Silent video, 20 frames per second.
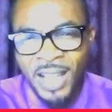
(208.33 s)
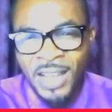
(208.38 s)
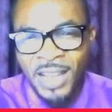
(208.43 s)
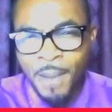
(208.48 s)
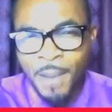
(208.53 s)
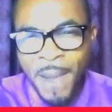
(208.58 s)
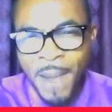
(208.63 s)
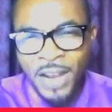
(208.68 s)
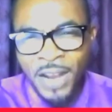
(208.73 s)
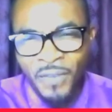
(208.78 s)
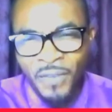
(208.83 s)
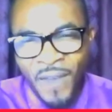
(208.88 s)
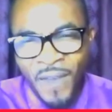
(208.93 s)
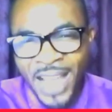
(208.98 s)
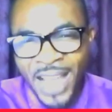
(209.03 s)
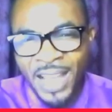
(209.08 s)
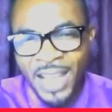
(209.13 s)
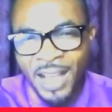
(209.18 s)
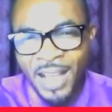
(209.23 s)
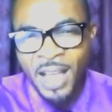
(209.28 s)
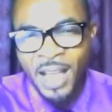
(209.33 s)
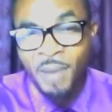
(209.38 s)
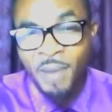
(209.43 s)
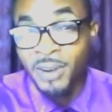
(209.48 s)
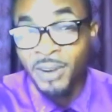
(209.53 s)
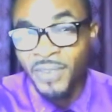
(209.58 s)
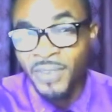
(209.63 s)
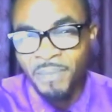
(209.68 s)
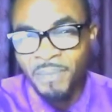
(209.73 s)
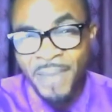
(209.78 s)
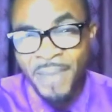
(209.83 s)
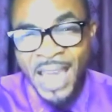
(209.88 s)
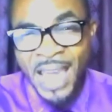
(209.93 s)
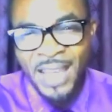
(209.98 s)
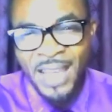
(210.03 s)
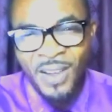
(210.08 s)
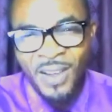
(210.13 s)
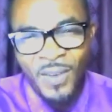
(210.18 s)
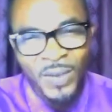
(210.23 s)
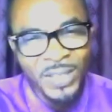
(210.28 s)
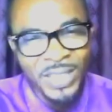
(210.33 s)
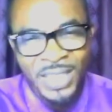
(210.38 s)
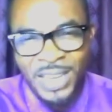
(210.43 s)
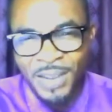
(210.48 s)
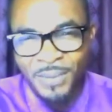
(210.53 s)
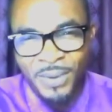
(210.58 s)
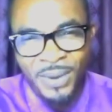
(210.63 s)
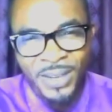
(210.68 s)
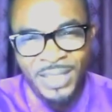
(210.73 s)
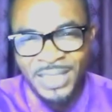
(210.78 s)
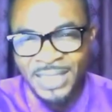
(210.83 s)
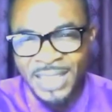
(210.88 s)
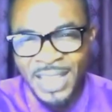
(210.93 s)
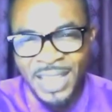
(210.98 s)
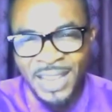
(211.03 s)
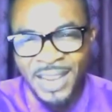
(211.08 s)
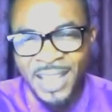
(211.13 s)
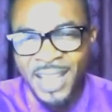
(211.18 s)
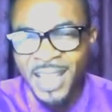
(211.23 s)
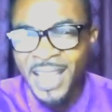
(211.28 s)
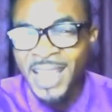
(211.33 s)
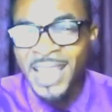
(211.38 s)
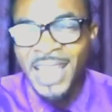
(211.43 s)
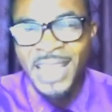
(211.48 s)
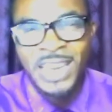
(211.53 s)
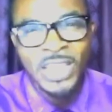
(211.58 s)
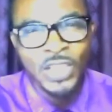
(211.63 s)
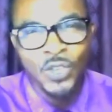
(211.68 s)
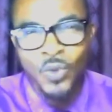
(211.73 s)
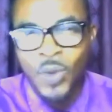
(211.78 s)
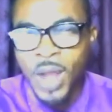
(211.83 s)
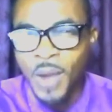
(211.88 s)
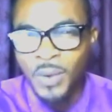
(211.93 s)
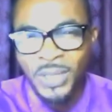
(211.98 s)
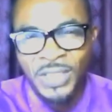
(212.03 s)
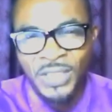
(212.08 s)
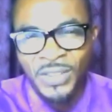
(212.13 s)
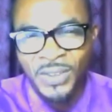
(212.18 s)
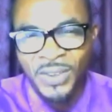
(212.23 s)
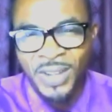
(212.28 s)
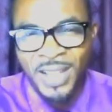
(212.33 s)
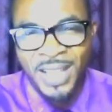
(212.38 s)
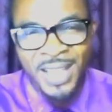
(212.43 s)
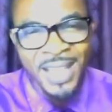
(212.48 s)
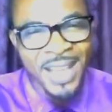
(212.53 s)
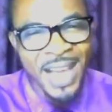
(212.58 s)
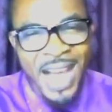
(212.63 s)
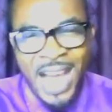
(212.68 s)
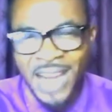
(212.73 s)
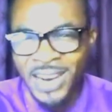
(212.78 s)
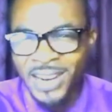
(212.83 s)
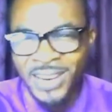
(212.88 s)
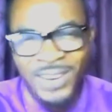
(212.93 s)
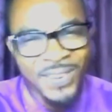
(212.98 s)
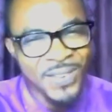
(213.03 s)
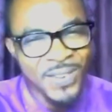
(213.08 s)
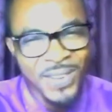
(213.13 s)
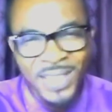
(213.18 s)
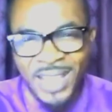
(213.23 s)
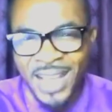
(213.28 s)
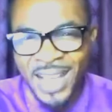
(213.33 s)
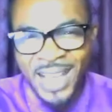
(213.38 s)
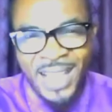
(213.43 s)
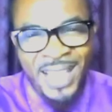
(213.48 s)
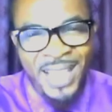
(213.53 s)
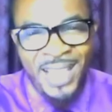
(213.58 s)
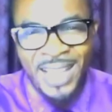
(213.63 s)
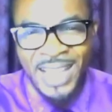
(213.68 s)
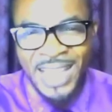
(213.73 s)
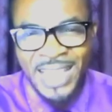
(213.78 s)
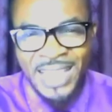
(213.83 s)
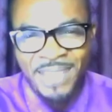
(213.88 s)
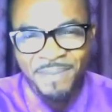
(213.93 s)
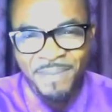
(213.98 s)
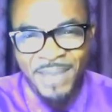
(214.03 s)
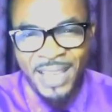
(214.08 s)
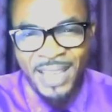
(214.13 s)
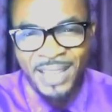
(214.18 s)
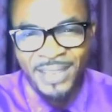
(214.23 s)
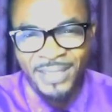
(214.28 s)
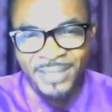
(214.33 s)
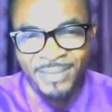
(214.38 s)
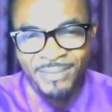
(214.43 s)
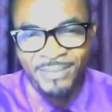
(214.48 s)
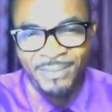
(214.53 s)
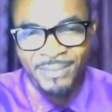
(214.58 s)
the man of fire, Prophet Ben-Ojenaber, saying it is well with you. Hallelujah. Amen.